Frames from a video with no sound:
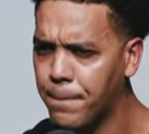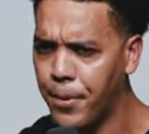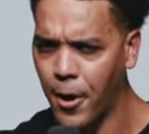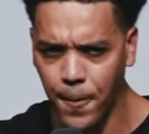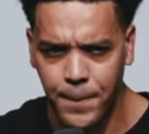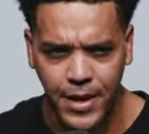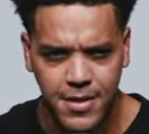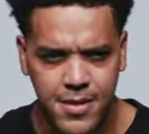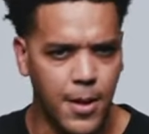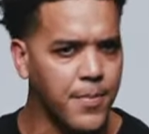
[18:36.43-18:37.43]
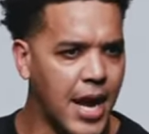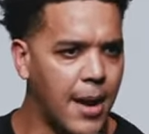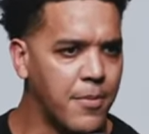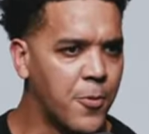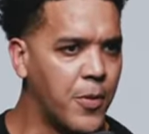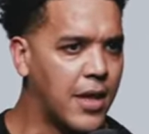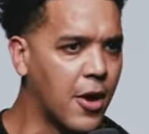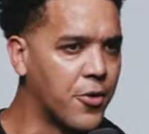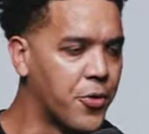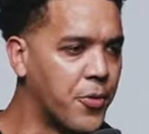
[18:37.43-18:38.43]
purpose, sometimes we
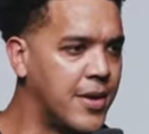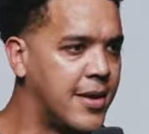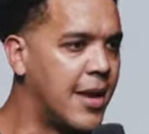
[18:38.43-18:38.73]
go through